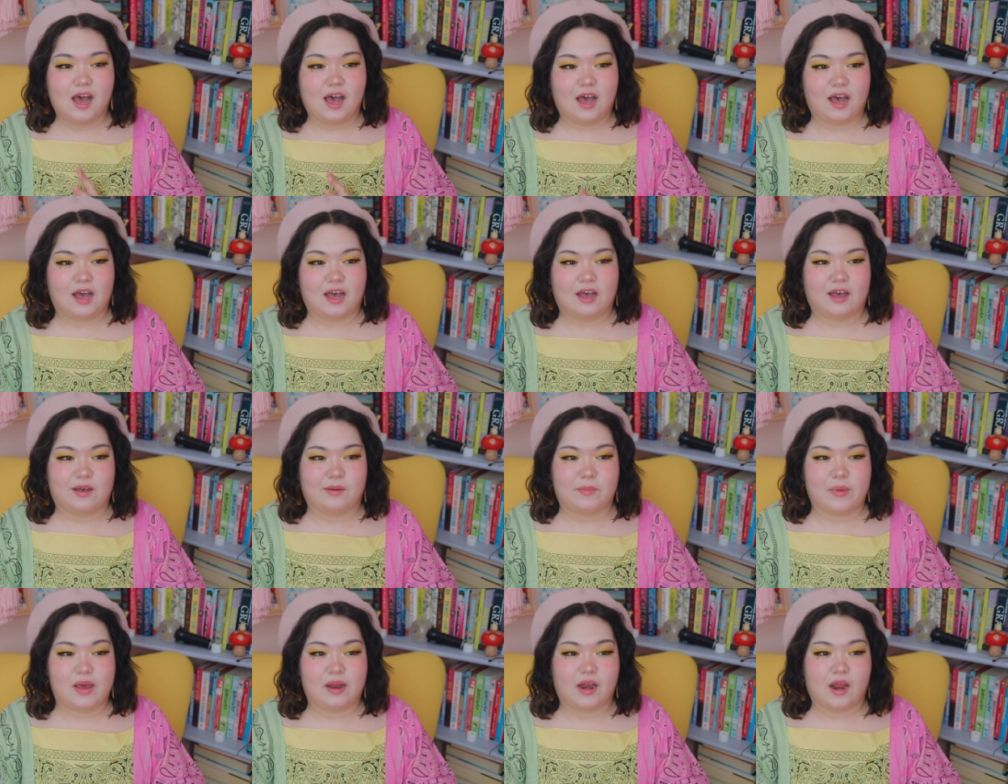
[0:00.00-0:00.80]

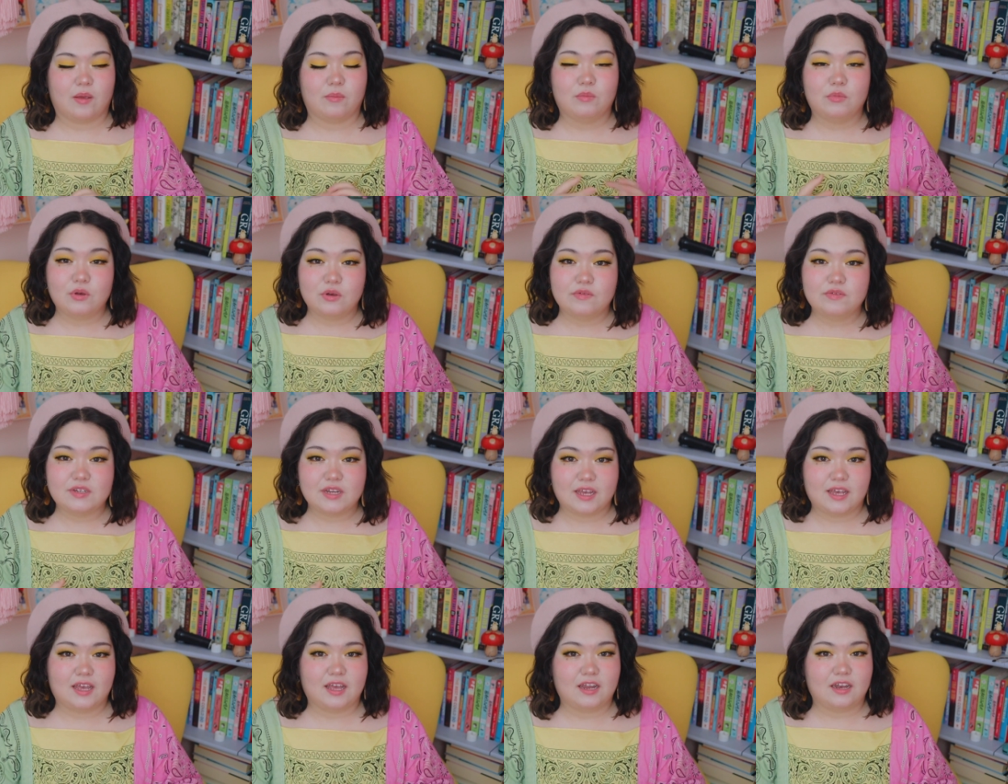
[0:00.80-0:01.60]
um, and I moved
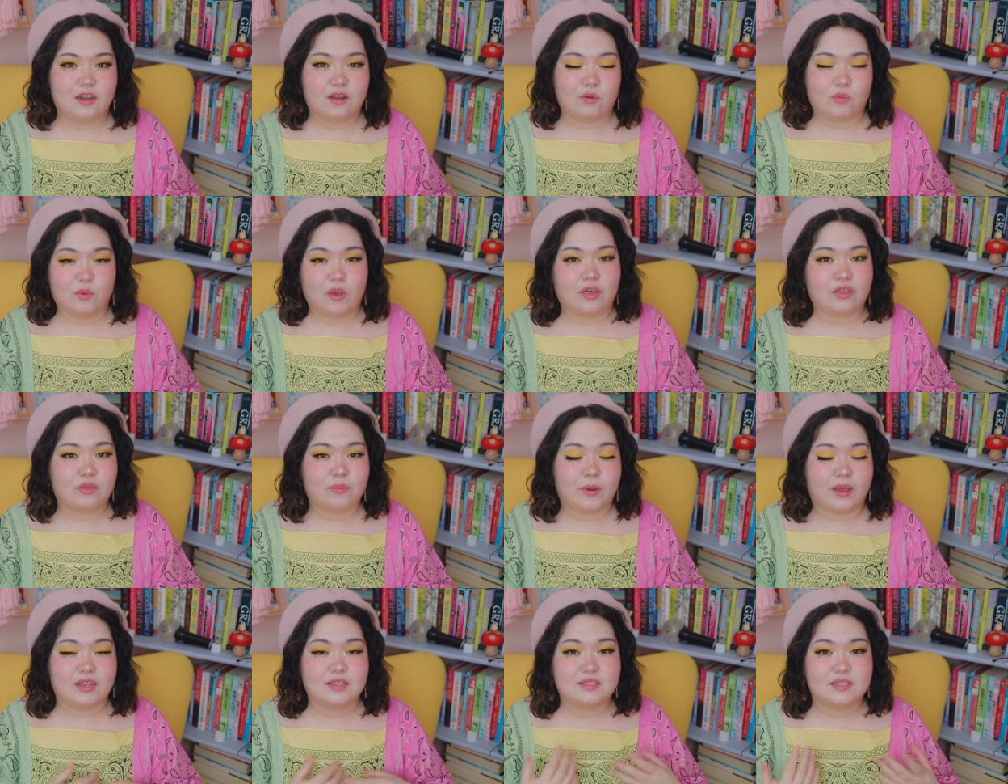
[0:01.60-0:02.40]
in with
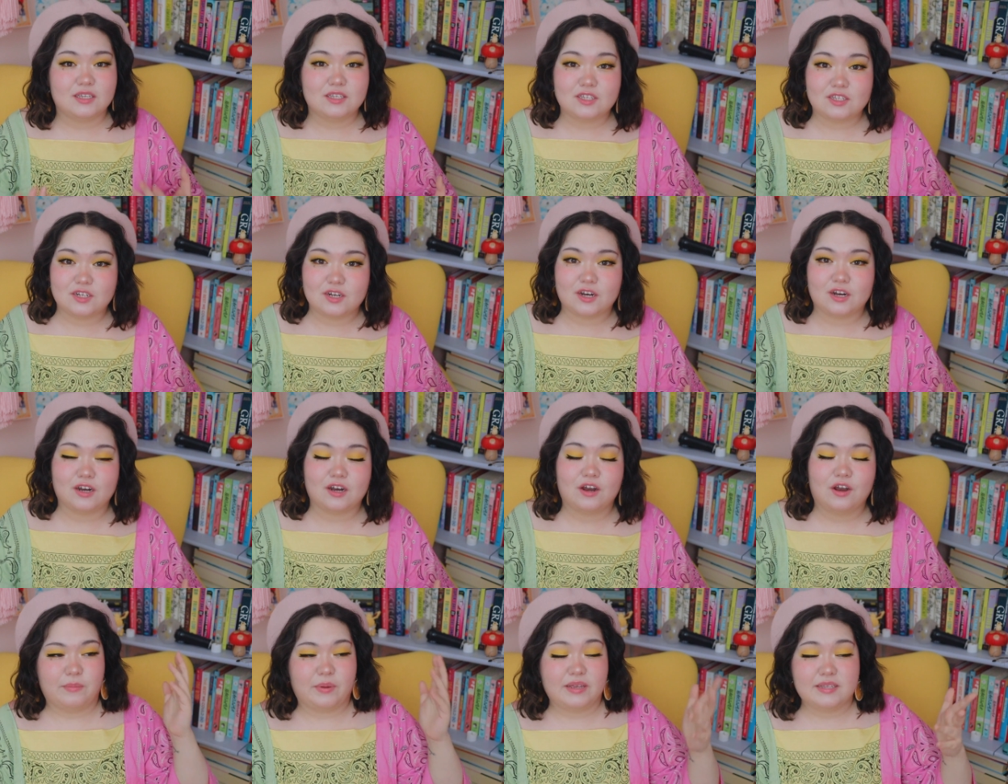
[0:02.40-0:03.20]
my
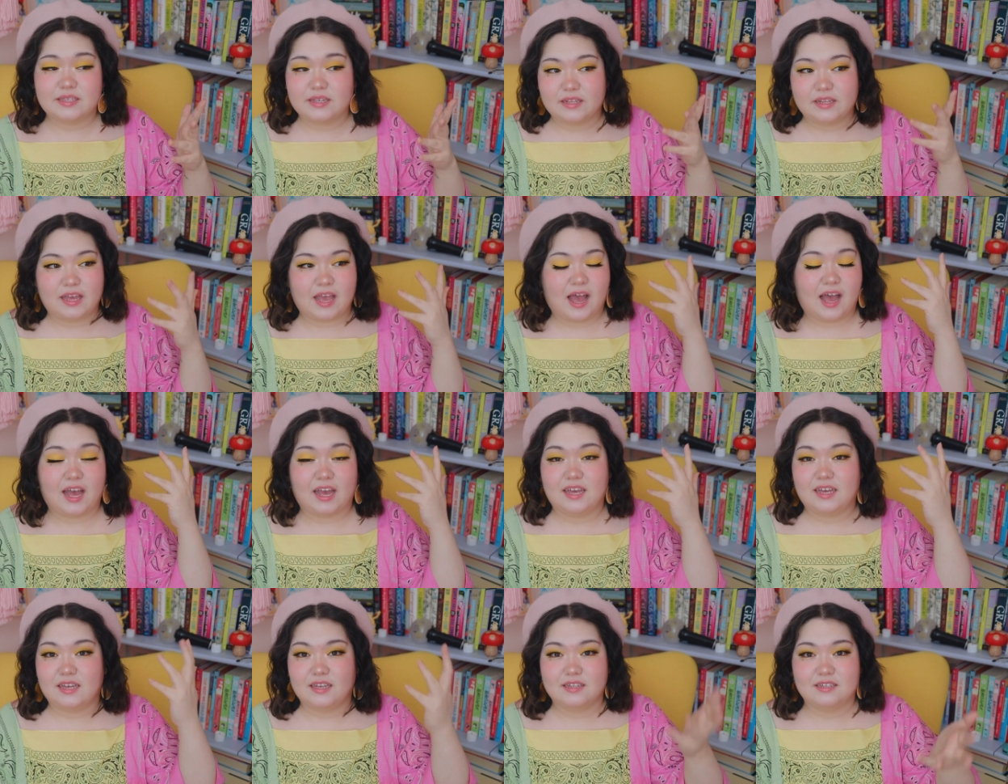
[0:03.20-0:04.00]
sister. Basically
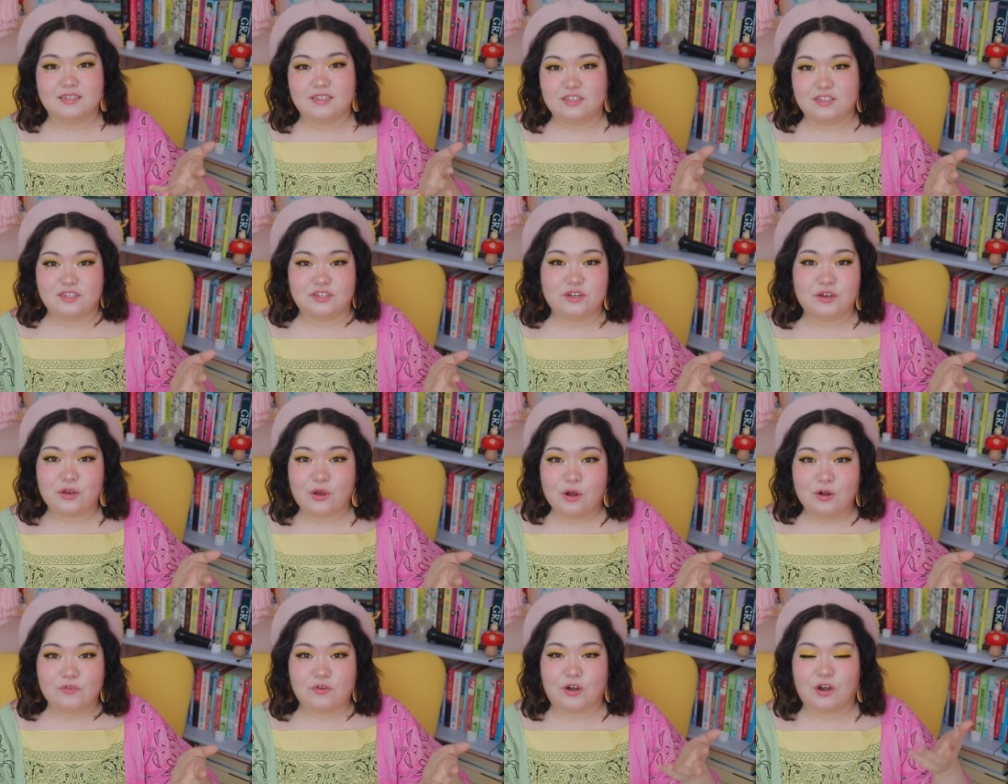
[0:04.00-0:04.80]
I
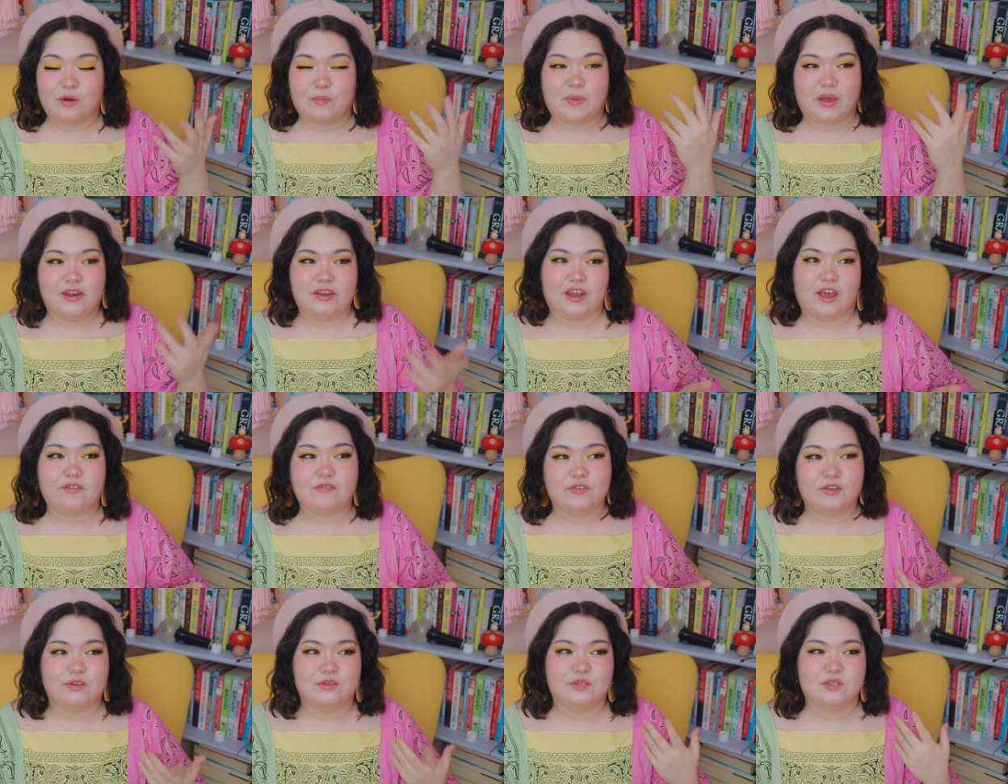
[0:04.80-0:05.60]
took over my
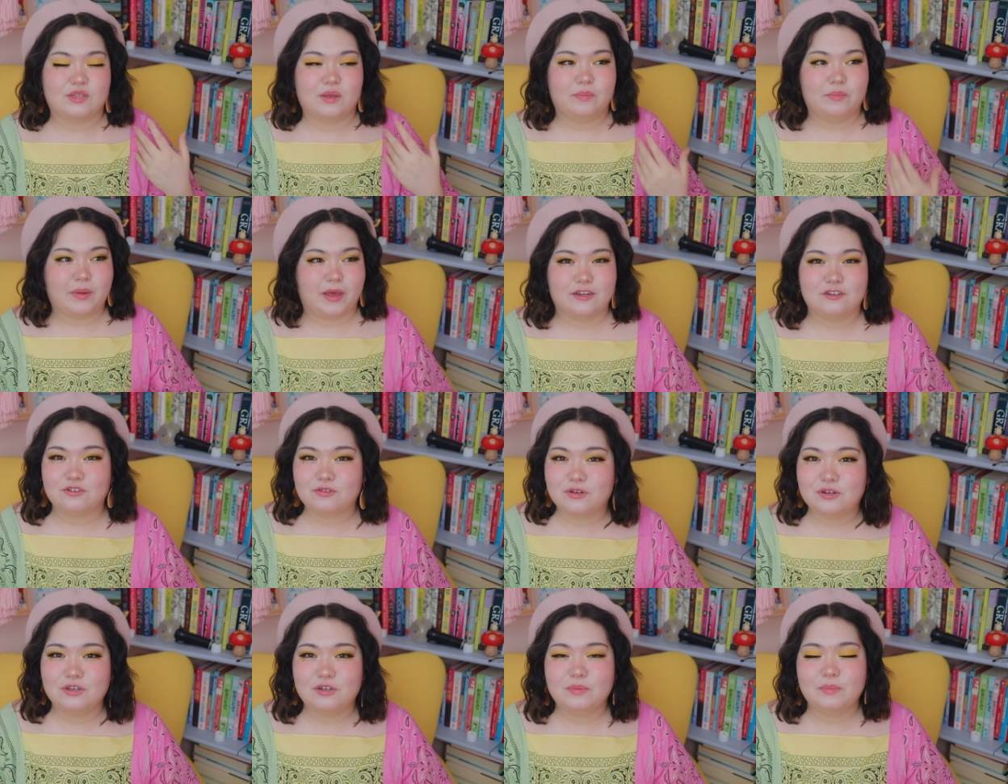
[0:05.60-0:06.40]
nephew's
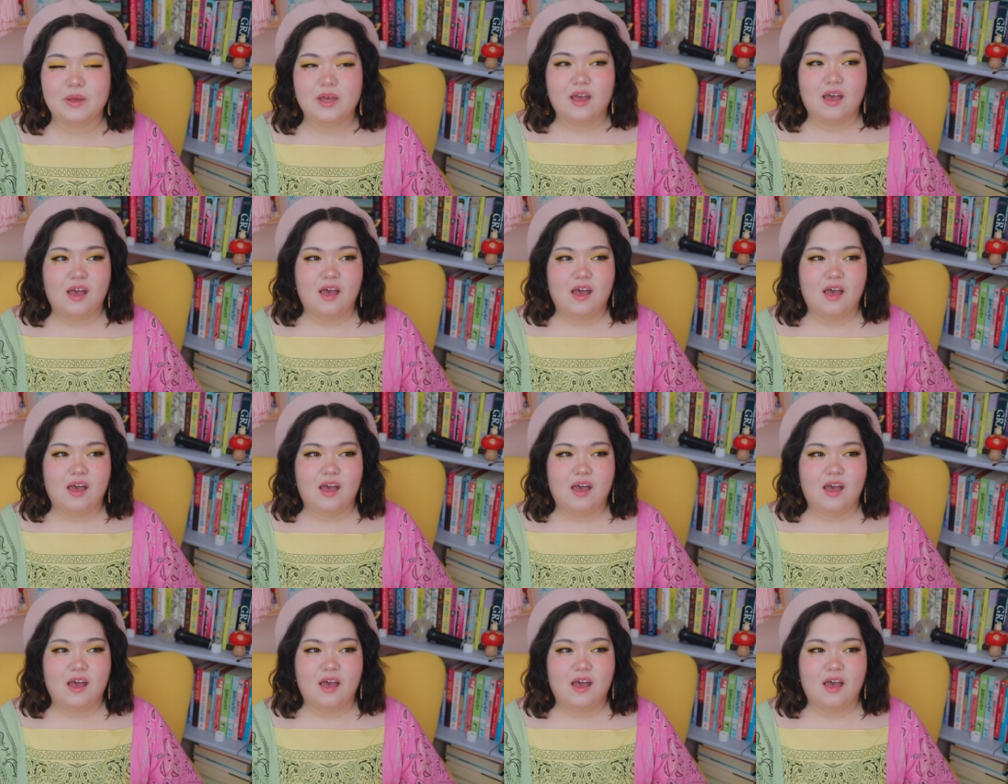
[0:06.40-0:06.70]
bedroom.